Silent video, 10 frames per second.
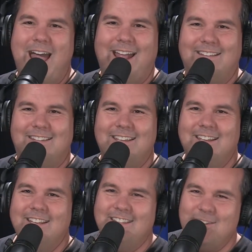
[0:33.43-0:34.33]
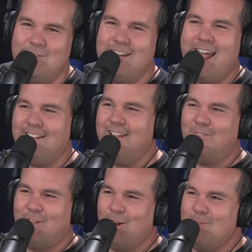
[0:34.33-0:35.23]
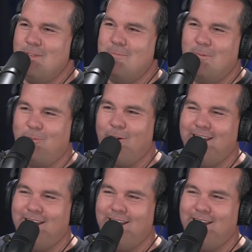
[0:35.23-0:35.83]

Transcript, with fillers: Matt, do not left turn me before I